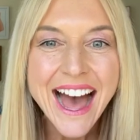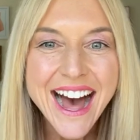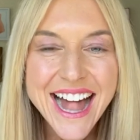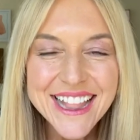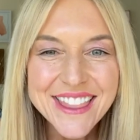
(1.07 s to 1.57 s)

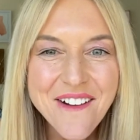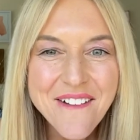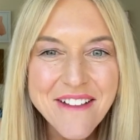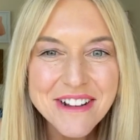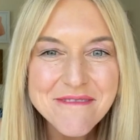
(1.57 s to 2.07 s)
Hello
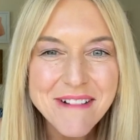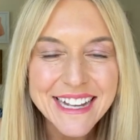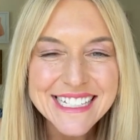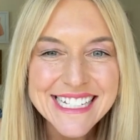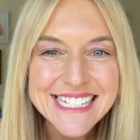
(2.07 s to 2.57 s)

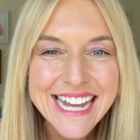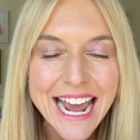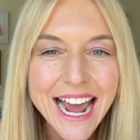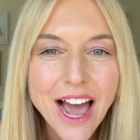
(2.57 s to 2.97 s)
everyone. Today